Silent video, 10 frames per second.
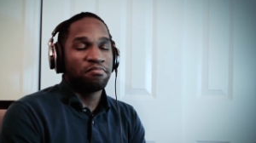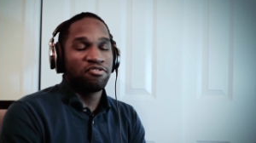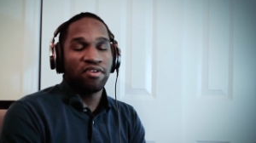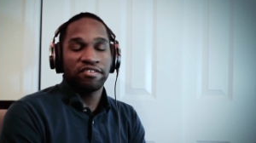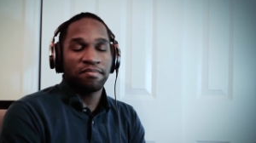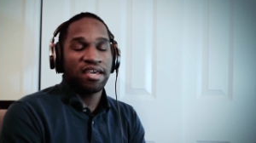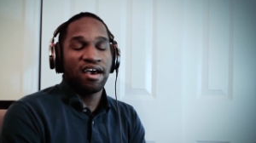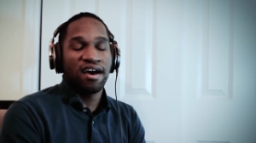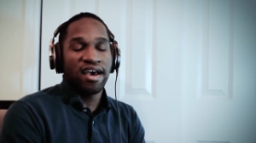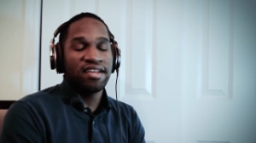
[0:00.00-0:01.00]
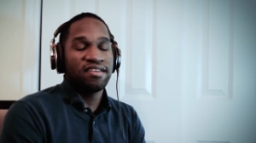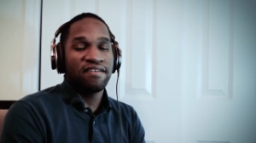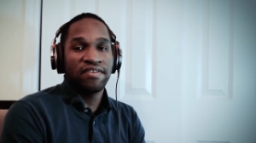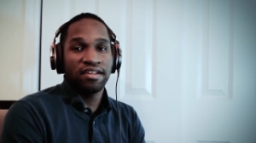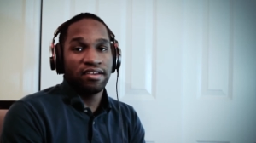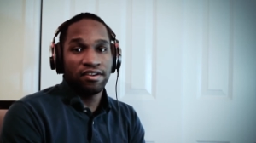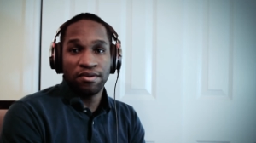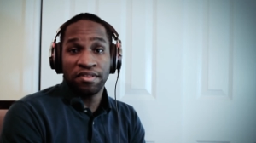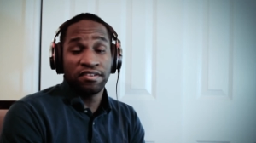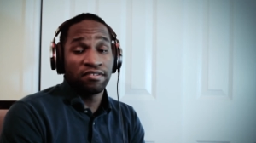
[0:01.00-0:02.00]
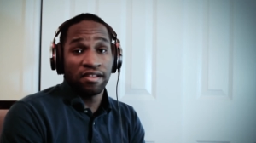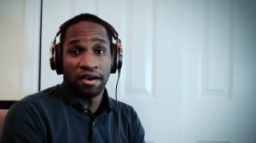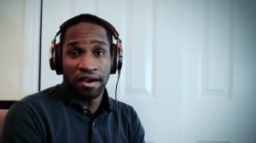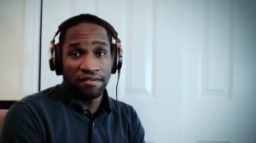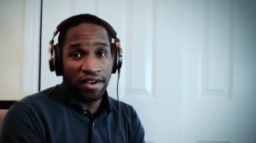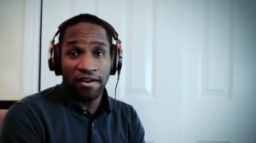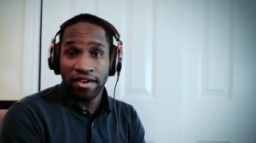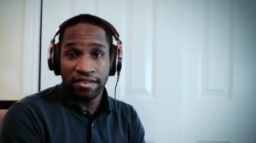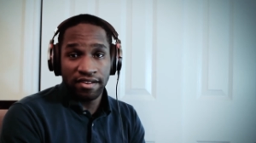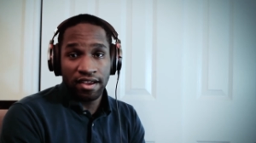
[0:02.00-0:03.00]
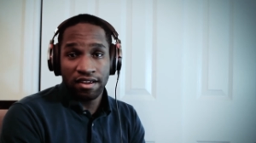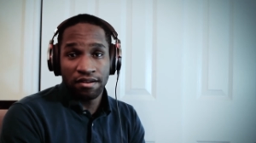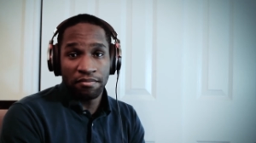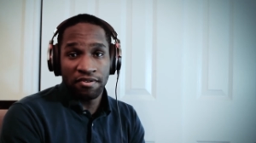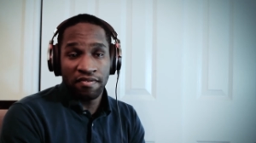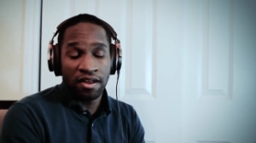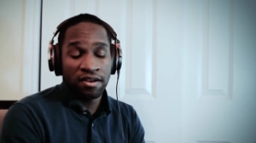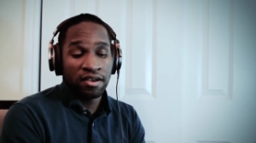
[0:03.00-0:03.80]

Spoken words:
trust me, I definitely know that there's a lot of areas that I can improve on.